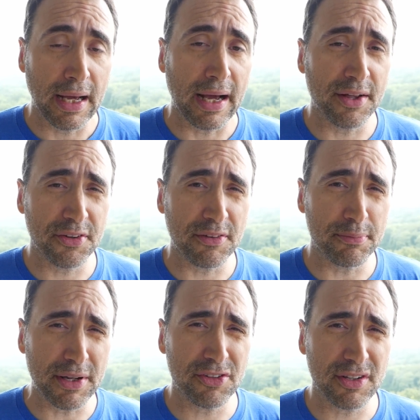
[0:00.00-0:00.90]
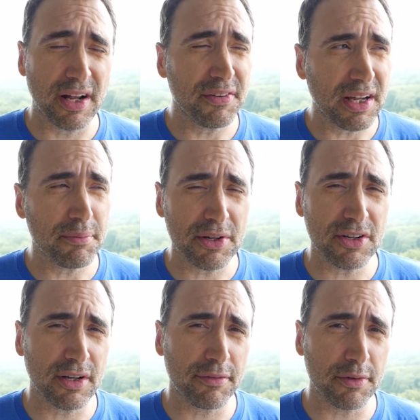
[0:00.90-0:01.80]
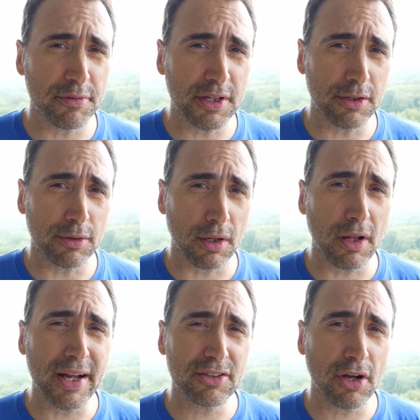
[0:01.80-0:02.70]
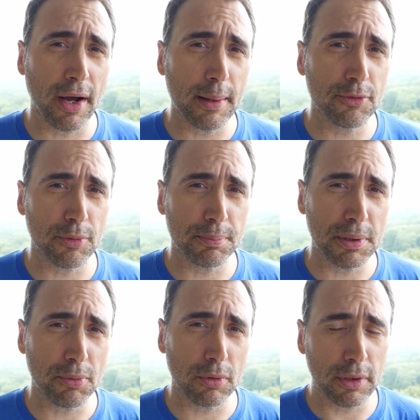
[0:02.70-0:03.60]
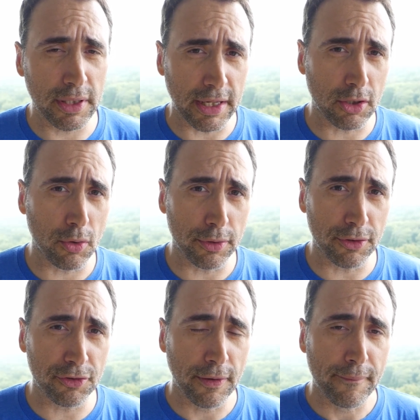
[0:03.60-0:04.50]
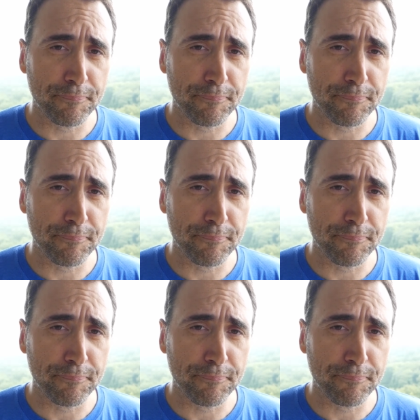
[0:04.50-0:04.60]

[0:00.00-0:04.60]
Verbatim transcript: As I've mentioned, I think I mentioned in another video, a lot of times when people are looking at coders,